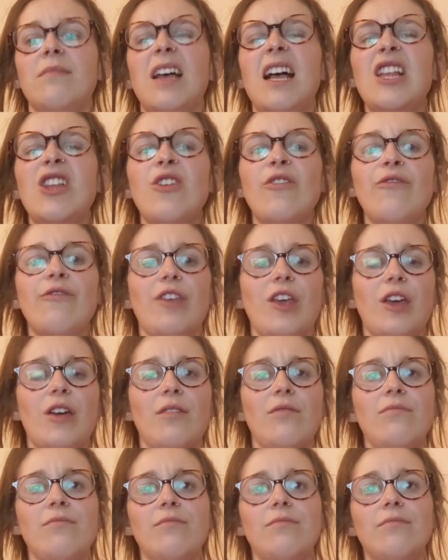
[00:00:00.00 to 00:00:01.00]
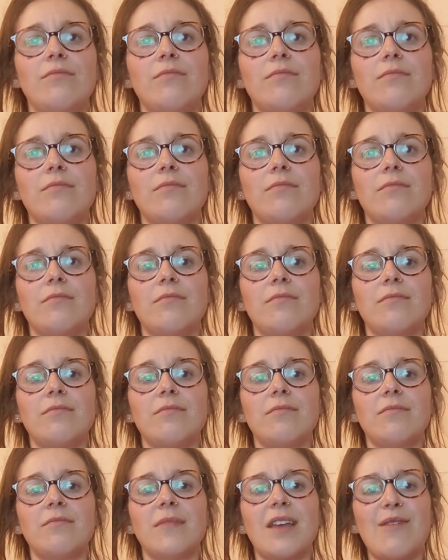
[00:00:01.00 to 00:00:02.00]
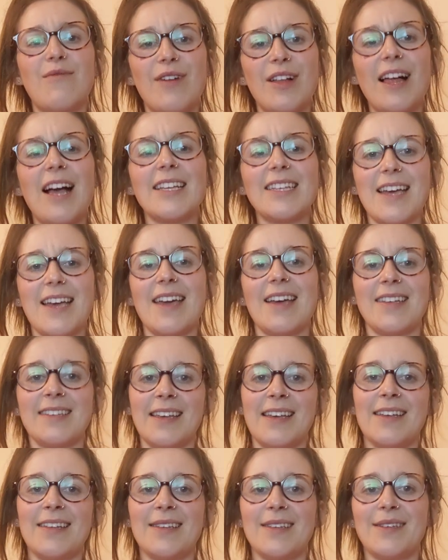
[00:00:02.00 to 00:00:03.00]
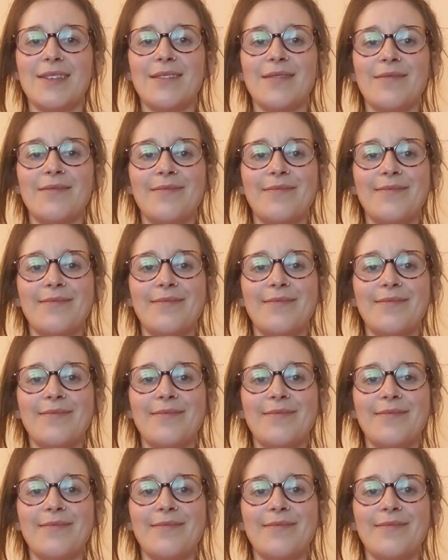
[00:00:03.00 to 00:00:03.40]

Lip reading: I love you. I'm glad I exist.